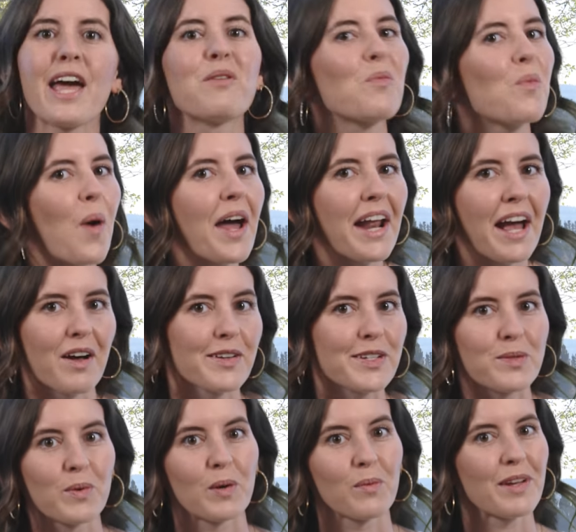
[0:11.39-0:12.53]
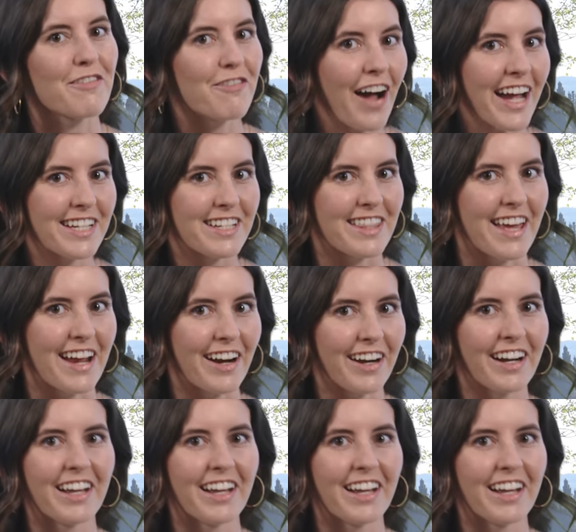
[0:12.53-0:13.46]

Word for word: And what else will we find there?